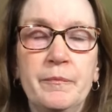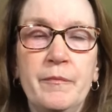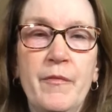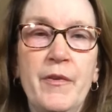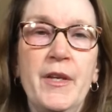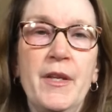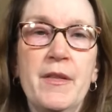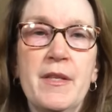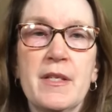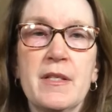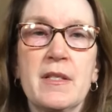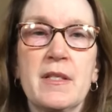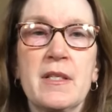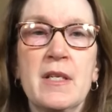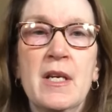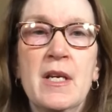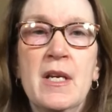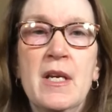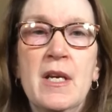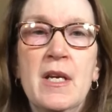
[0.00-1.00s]
feel this
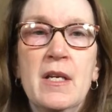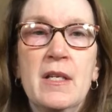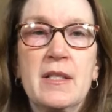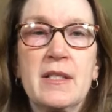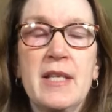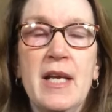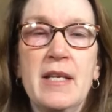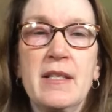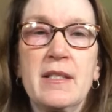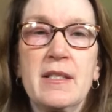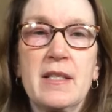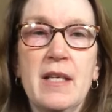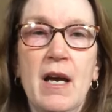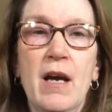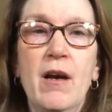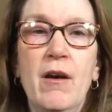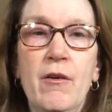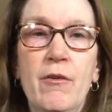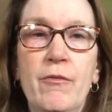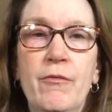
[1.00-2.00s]
sense
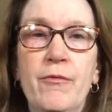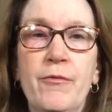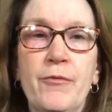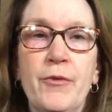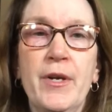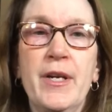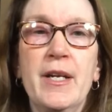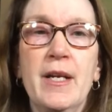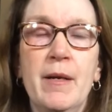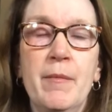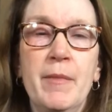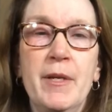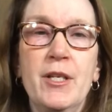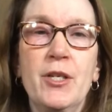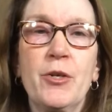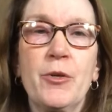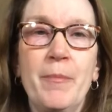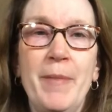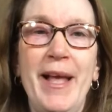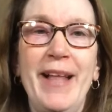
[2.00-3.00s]
of freedom in
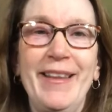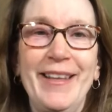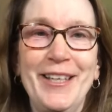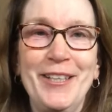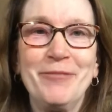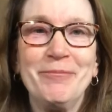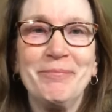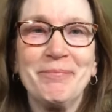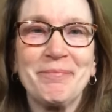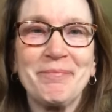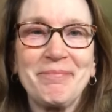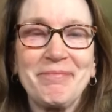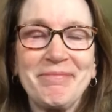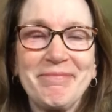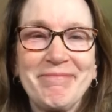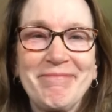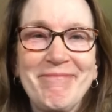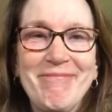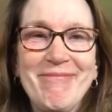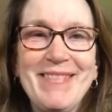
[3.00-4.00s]
your belly.
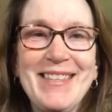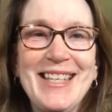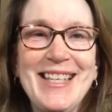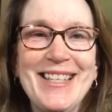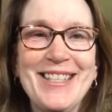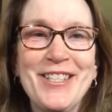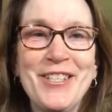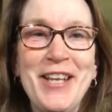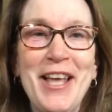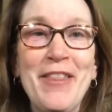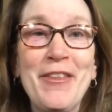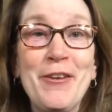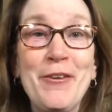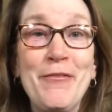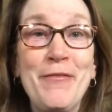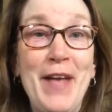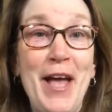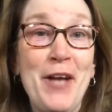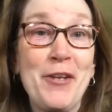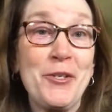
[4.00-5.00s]
So now that you
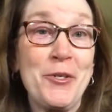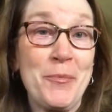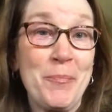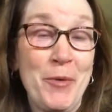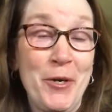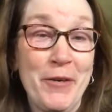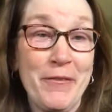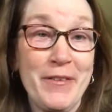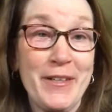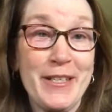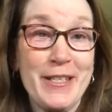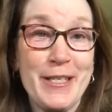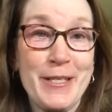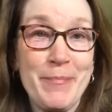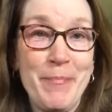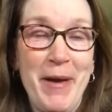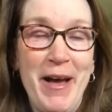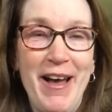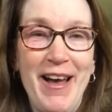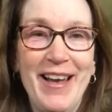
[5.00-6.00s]
found your perfect
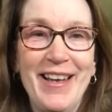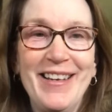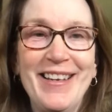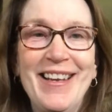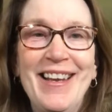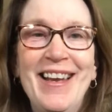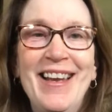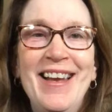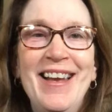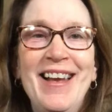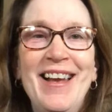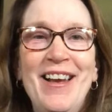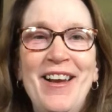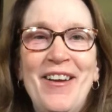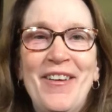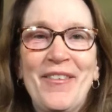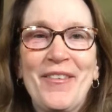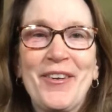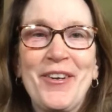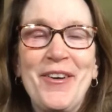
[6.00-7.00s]
spot,
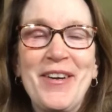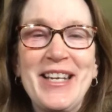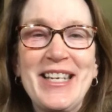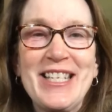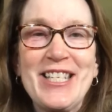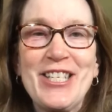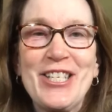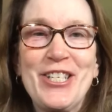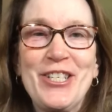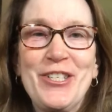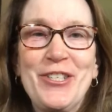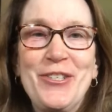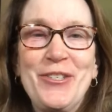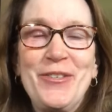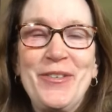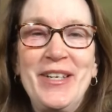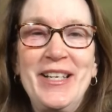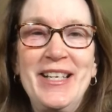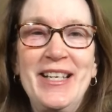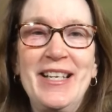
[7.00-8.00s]
we're going
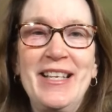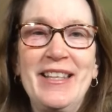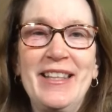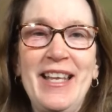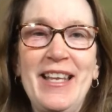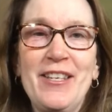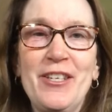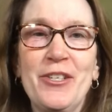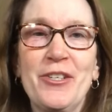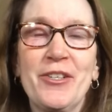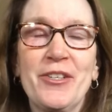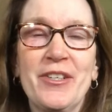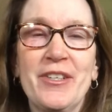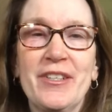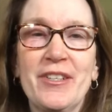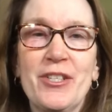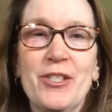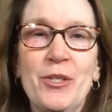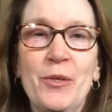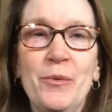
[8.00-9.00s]
to let
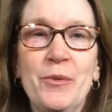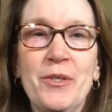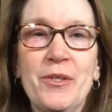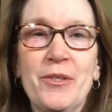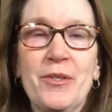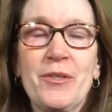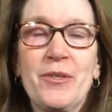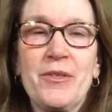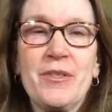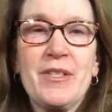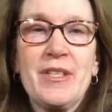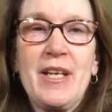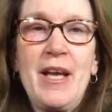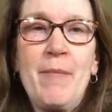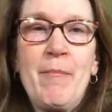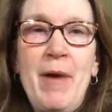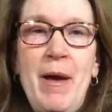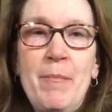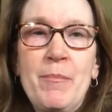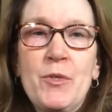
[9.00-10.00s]
your shoulders
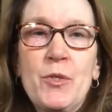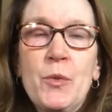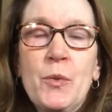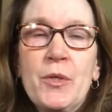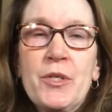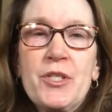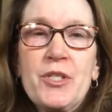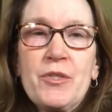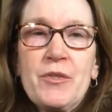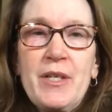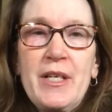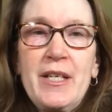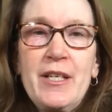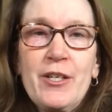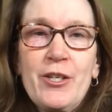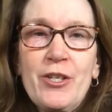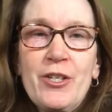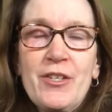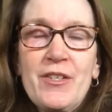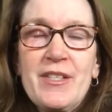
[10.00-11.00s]
come up towards your
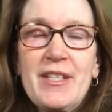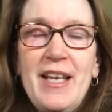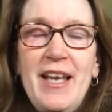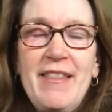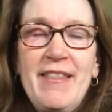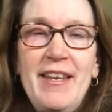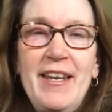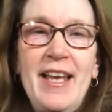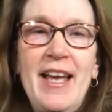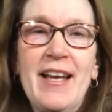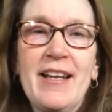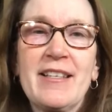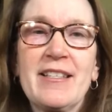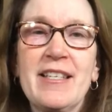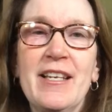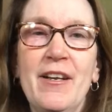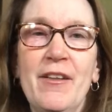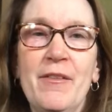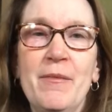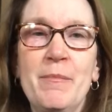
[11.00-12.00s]
ears and then
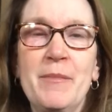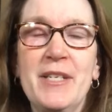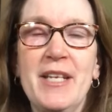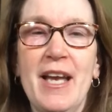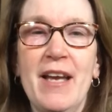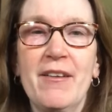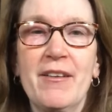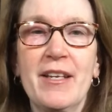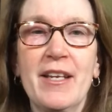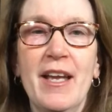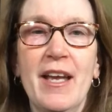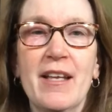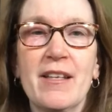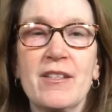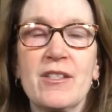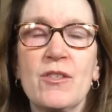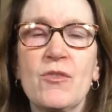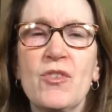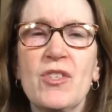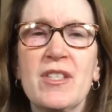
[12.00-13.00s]
exhale them down again.
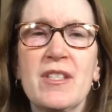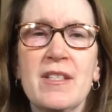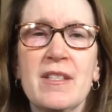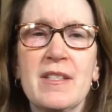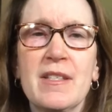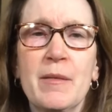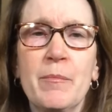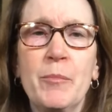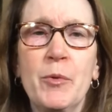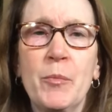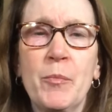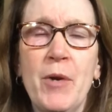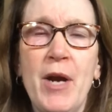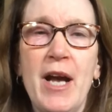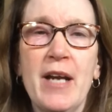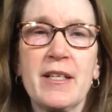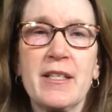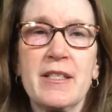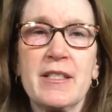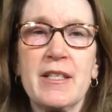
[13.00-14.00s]
So just a simple
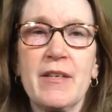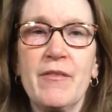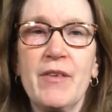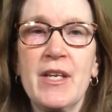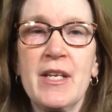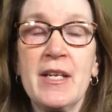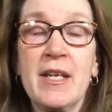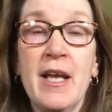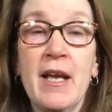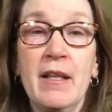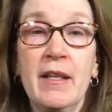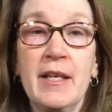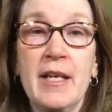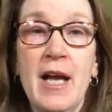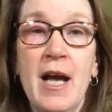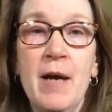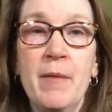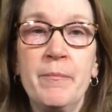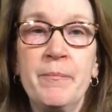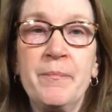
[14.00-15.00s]
practice of inhaling
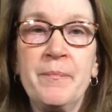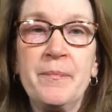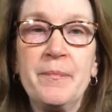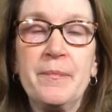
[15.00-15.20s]
up,